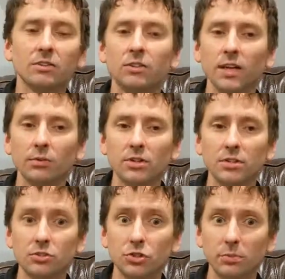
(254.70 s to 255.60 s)
So that
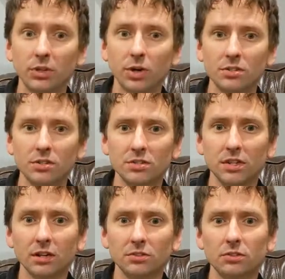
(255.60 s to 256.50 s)
raises two big questions
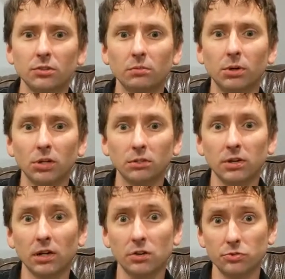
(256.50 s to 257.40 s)
that constitute the bulk of
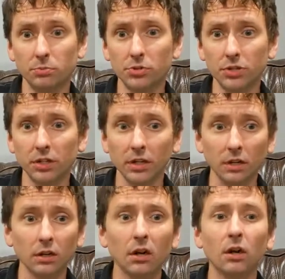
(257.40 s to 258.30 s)
our contribution
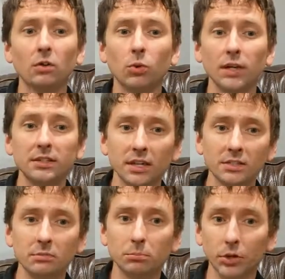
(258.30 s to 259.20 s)
here. Why
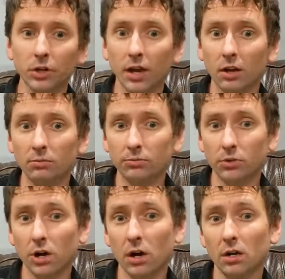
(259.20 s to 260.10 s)
doesn't BERT help
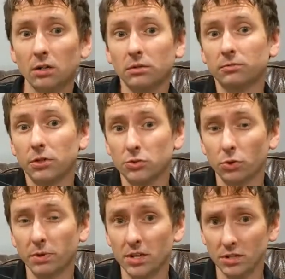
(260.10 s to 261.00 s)
for our
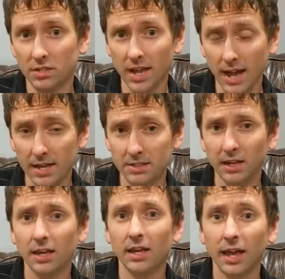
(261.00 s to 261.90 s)
virtual patient task?
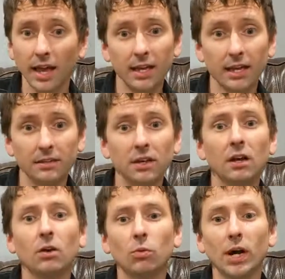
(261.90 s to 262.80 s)
And
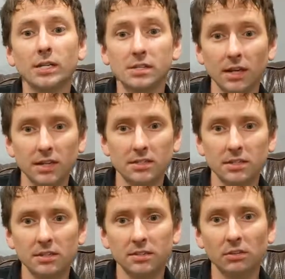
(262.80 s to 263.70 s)
why does
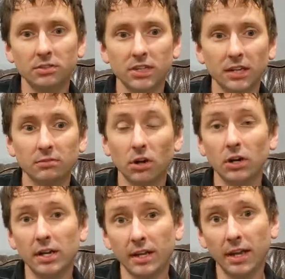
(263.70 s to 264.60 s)
this self-attentive
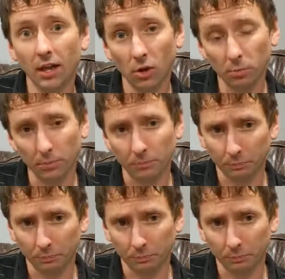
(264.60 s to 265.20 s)
RNN help?